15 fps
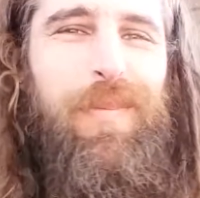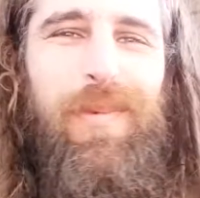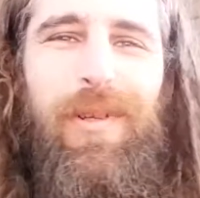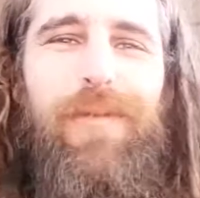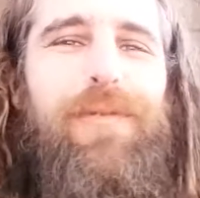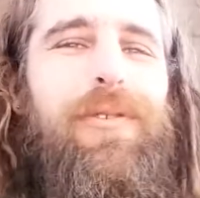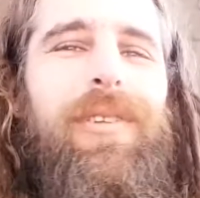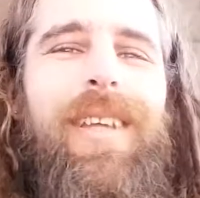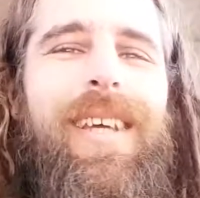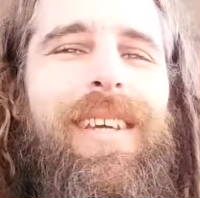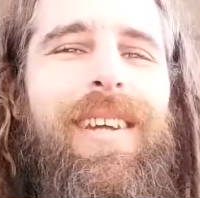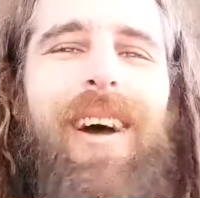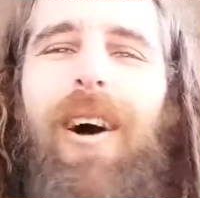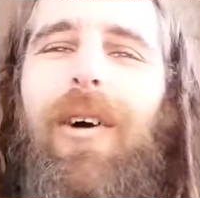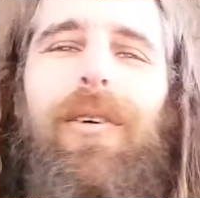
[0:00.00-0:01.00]
beautiful day
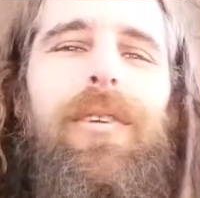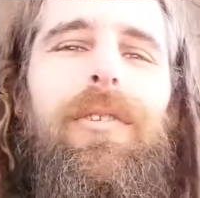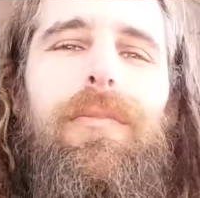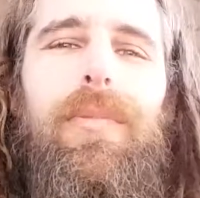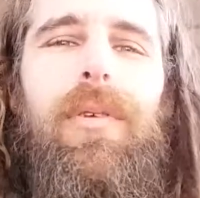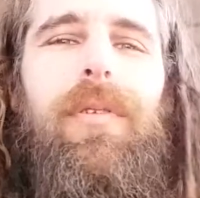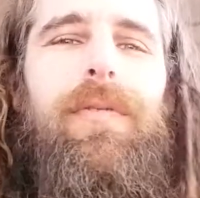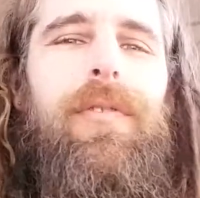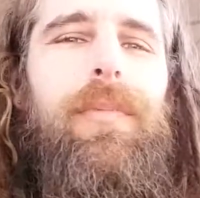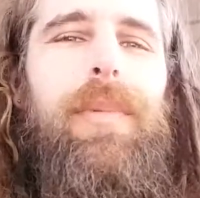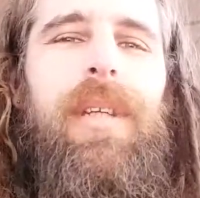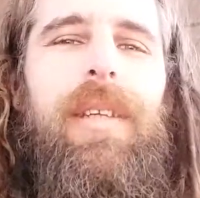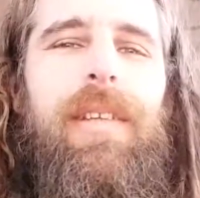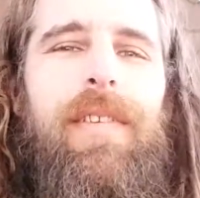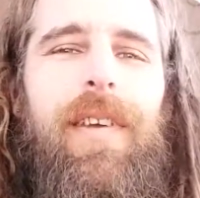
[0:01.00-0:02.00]
to all you beautiful
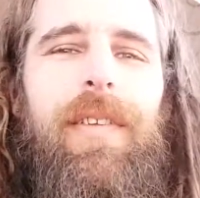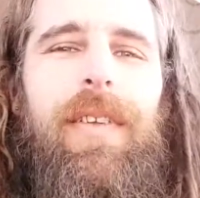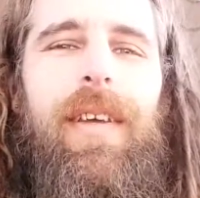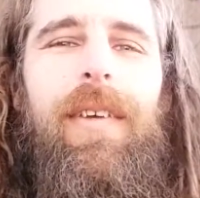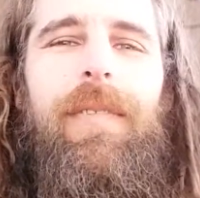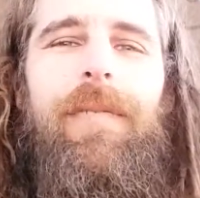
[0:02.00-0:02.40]
beings out there.